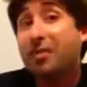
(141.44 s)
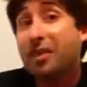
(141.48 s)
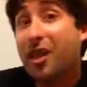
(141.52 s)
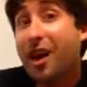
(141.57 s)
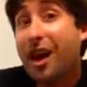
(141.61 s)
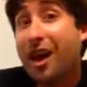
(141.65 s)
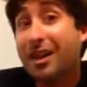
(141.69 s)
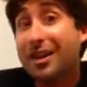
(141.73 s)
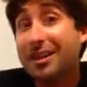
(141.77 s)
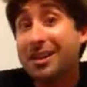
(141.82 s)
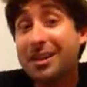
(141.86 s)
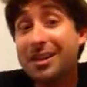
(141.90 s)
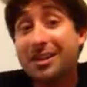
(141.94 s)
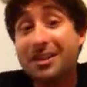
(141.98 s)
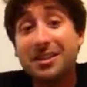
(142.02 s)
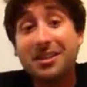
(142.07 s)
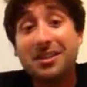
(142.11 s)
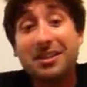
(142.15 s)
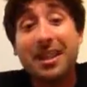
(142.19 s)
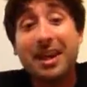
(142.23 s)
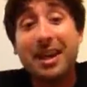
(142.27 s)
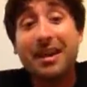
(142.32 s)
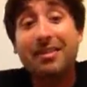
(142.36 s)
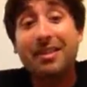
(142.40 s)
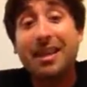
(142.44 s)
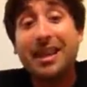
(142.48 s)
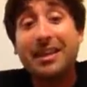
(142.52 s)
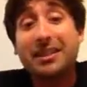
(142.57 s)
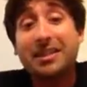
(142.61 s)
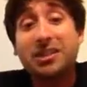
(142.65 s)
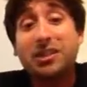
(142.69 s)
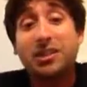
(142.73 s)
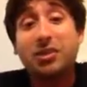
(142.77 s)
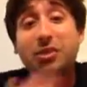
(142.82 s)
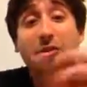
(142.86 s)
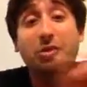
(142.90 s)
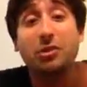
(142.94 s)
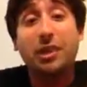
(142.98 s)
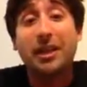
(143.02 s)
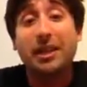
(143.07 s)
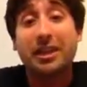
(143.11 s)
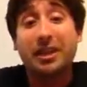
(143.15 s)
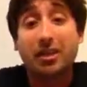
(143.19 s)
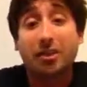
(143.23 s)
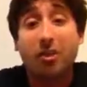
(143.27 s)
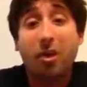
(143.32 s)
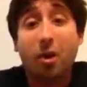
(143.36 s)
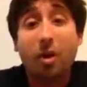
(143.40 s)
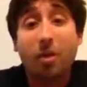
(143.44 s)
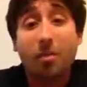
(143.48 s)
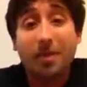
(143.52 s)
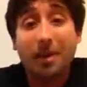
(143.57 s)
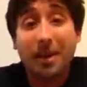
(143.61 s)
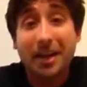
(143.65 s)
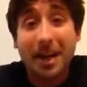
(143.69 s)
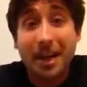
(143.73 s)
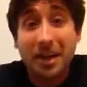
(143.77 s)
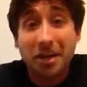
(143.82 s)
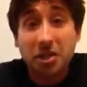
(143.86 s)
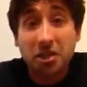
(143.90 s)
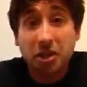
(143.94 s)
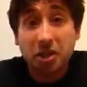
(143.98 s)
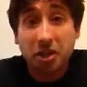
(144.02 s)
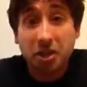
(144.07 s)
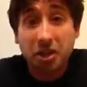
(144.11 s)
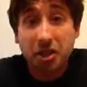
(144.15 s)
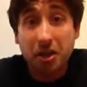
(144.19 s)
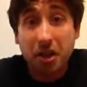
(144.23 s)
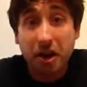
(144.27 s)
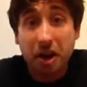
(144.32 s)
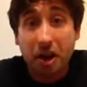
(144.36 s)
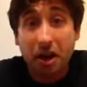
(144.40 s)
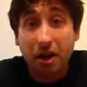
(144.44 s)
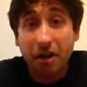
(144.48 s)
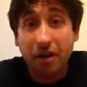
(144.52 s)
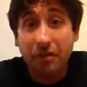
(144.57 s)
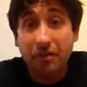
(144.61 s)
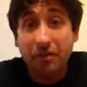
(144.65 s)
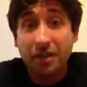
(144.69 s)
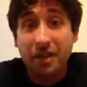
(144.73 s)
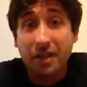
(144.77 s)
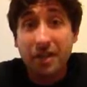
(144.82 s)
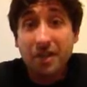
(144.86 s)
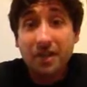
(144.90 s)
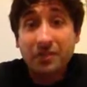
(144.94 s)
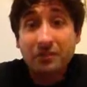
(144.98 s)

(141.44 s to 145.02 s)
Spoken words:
latkes, I like to do a combination of